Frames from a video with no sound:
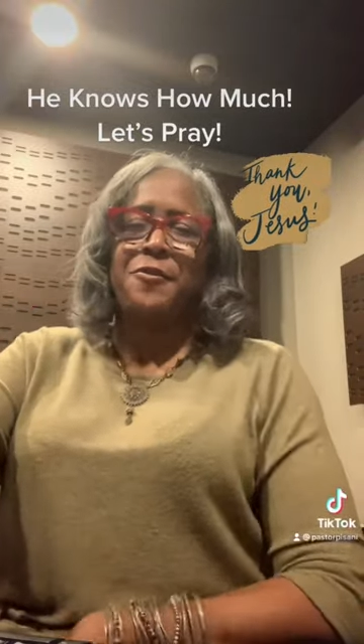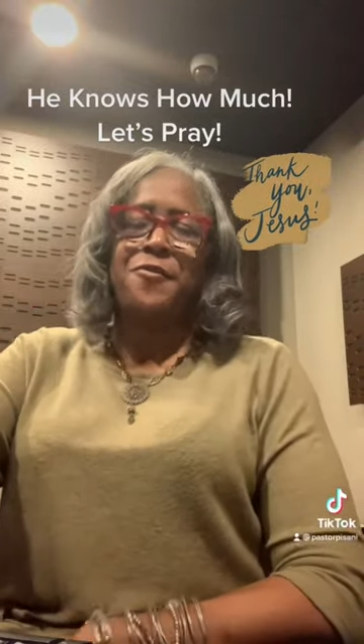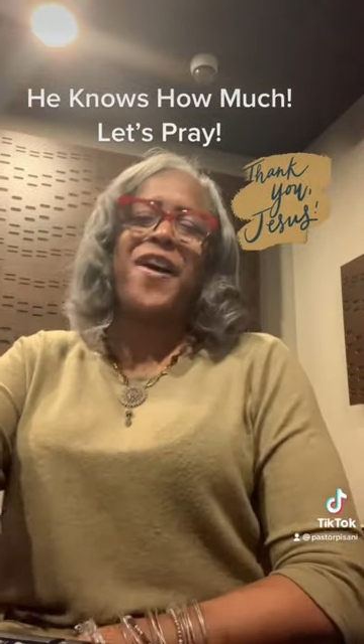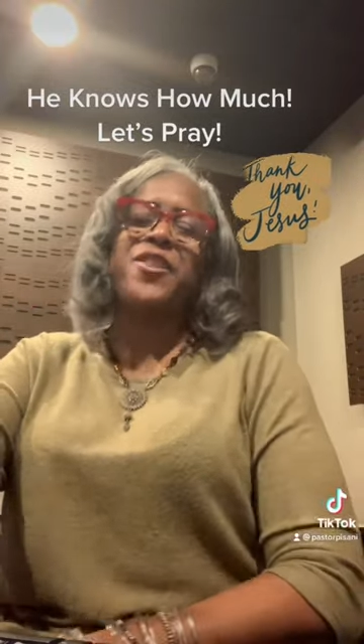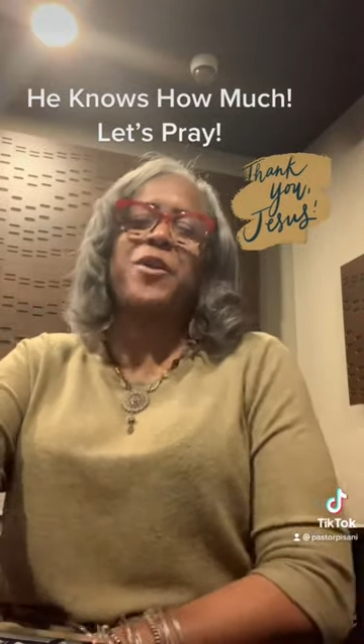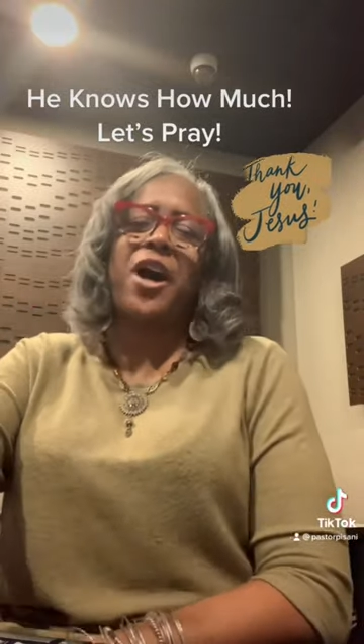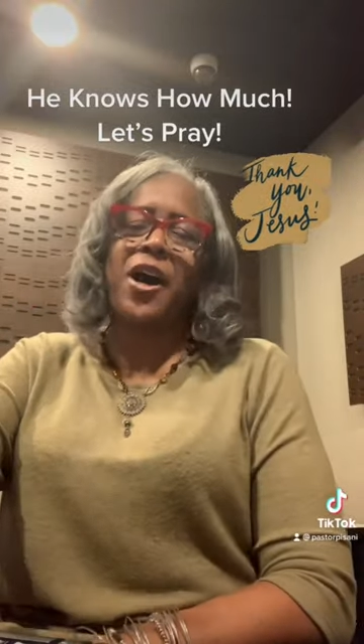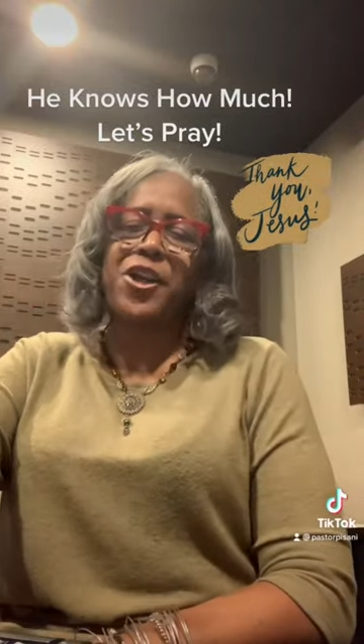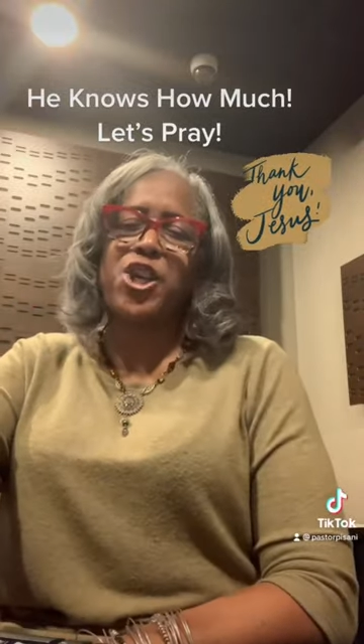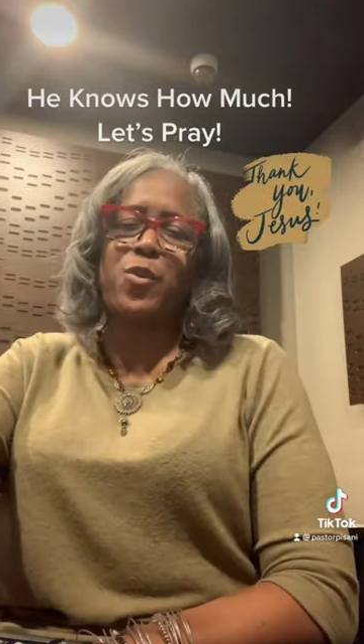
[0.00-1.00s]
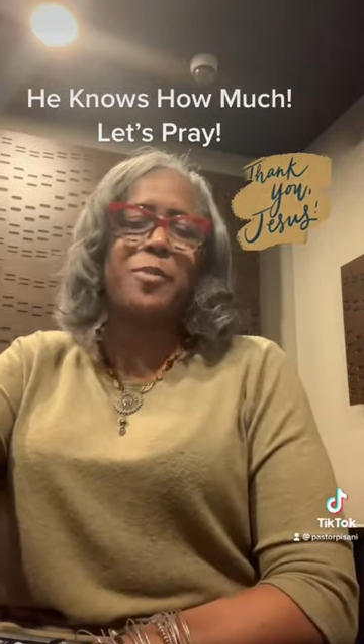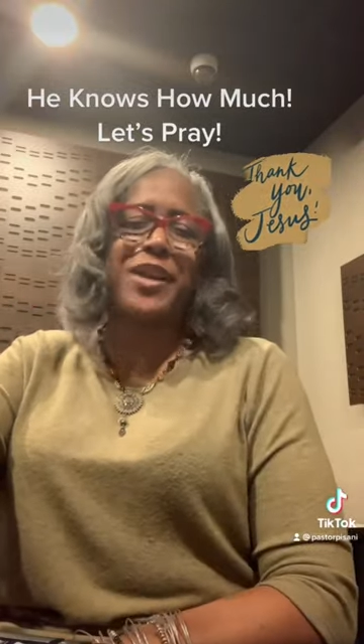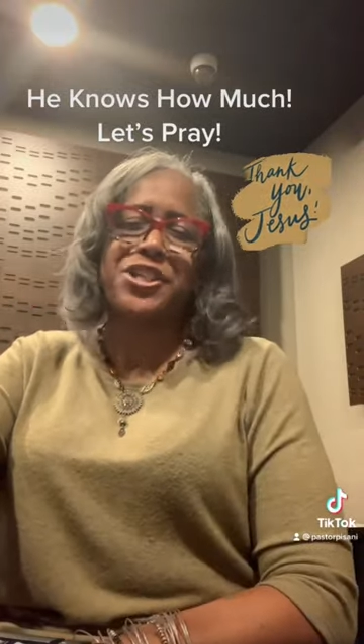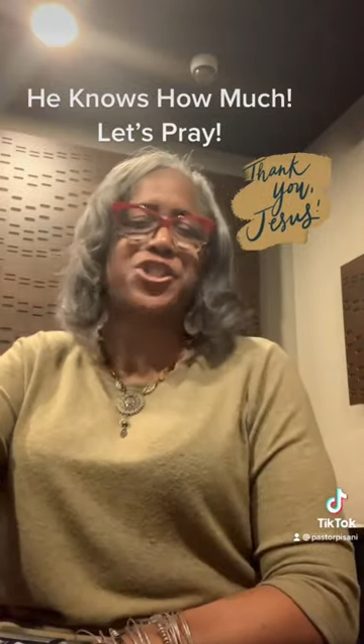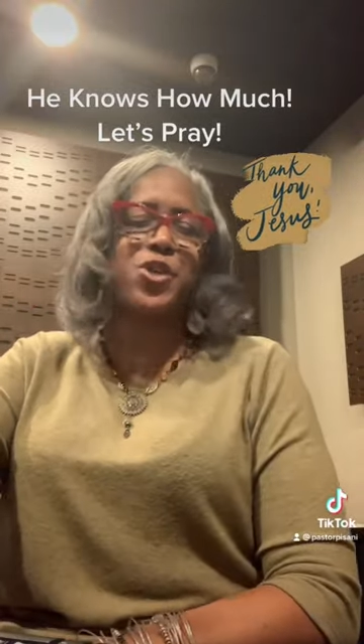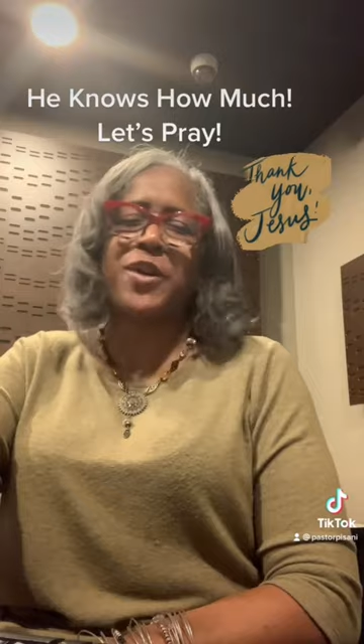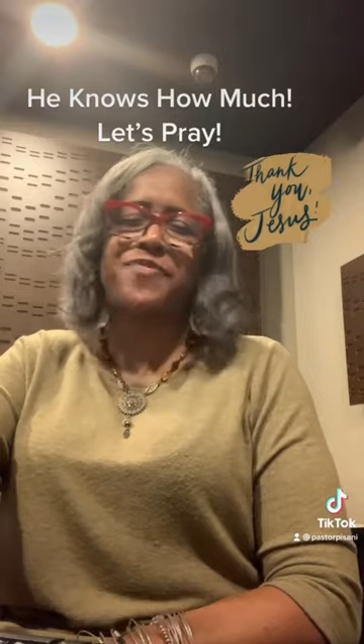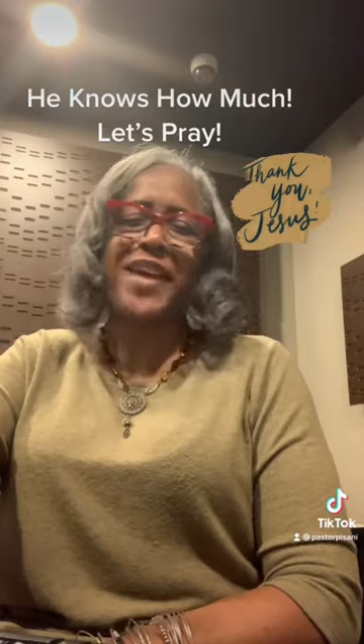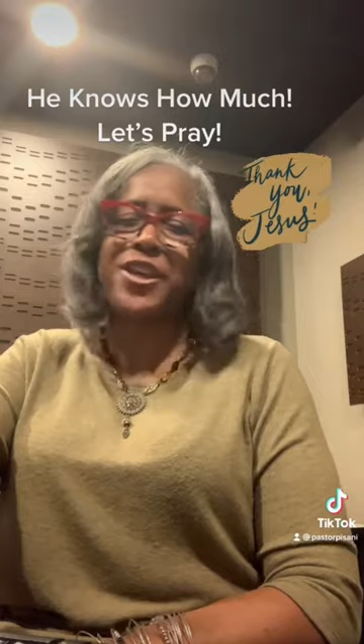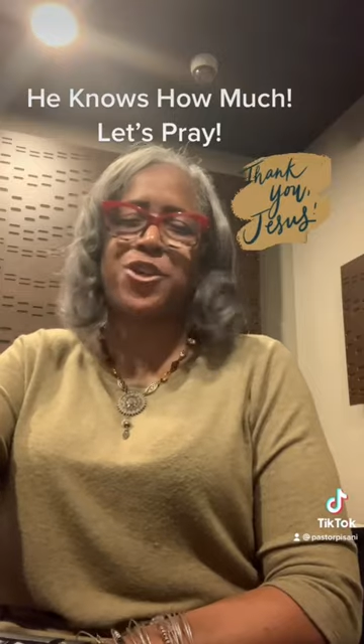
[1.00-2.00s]
Father, we honor you, we bless you, we
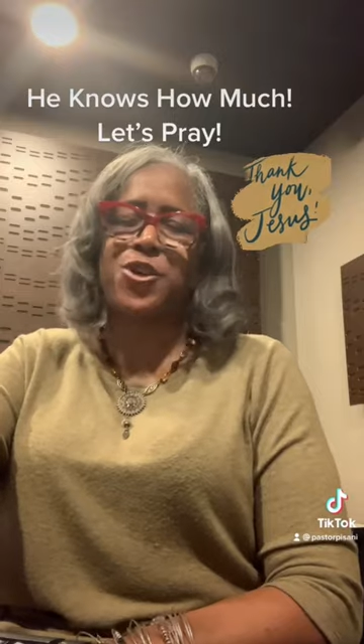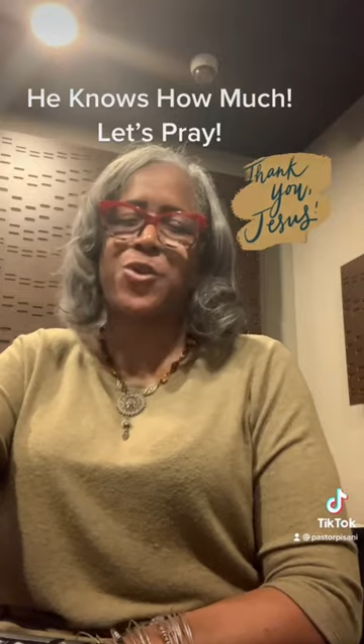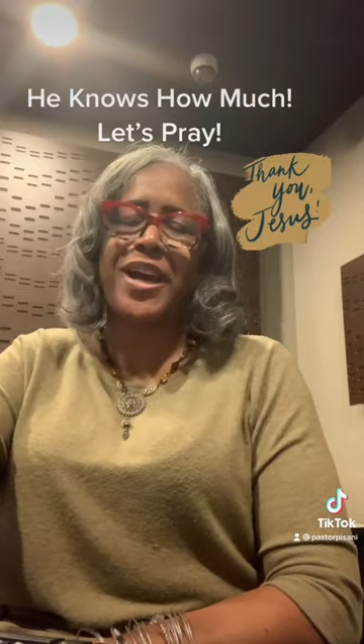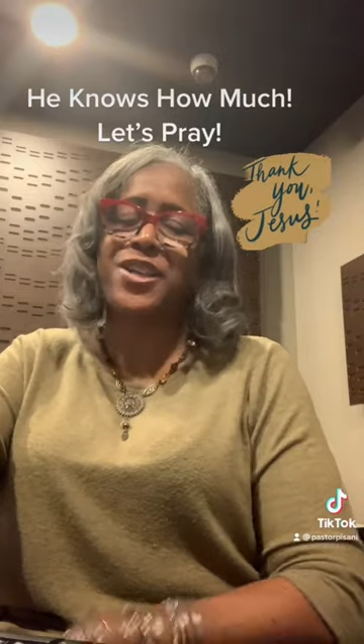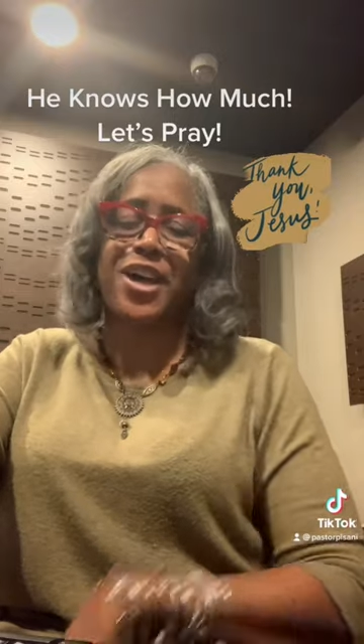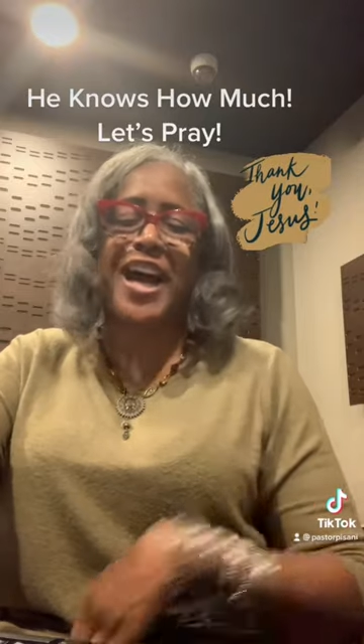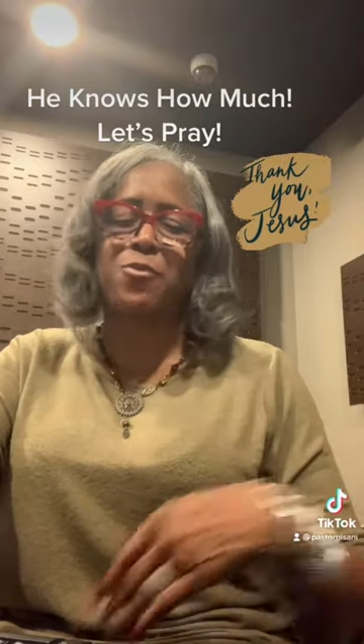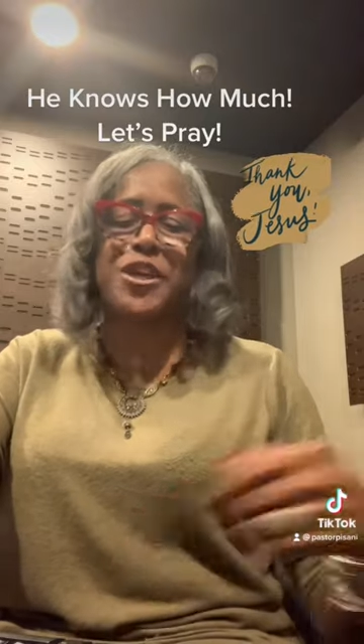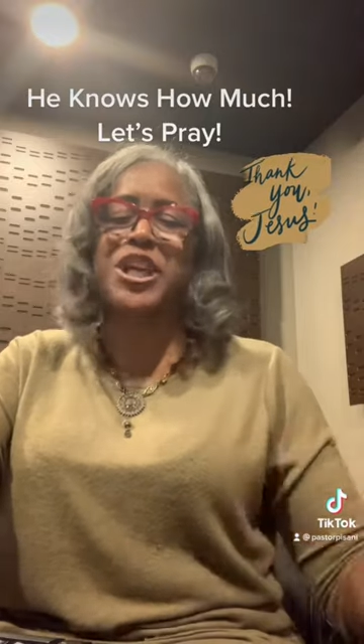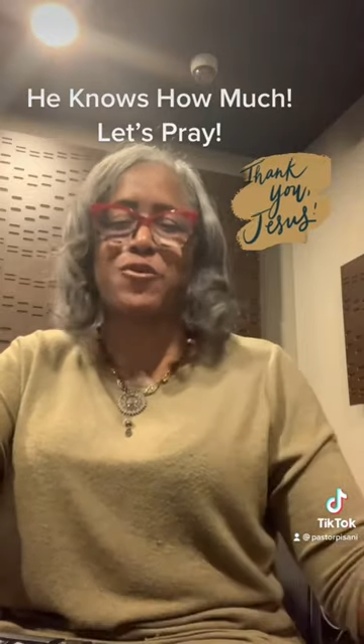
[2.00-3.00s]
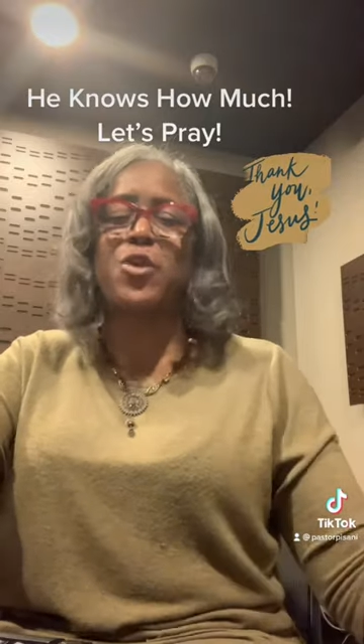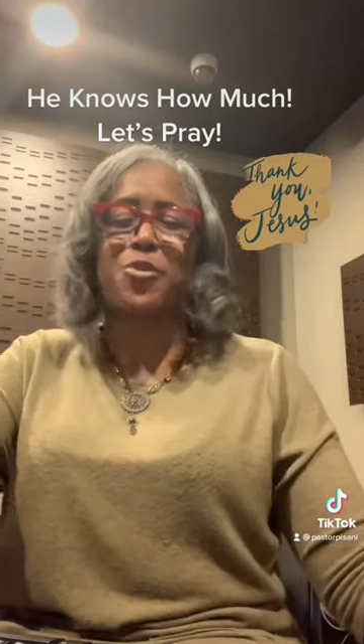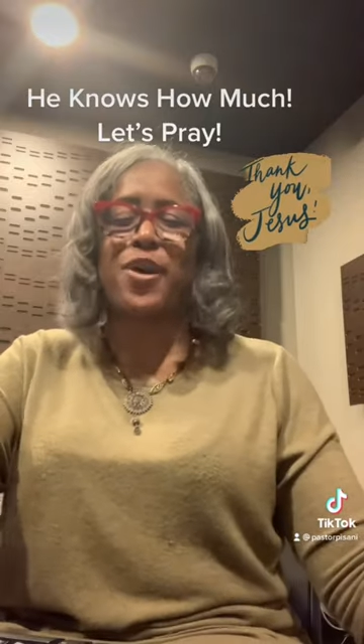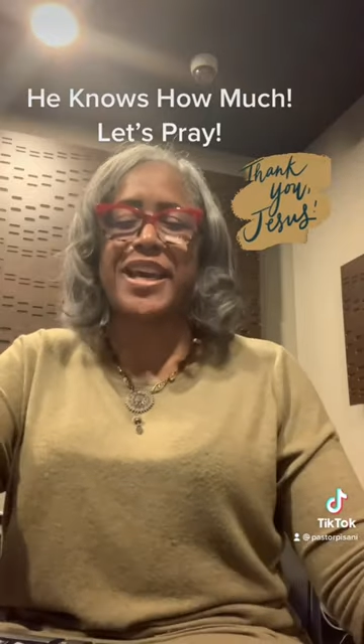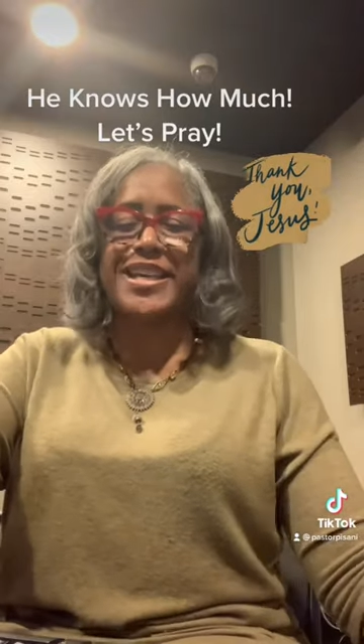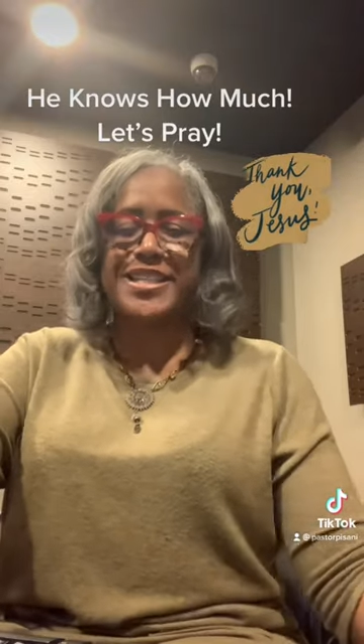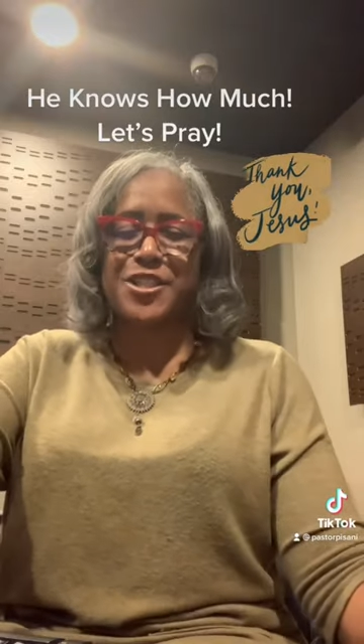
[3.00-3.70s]
thank you, and God, we give you praise.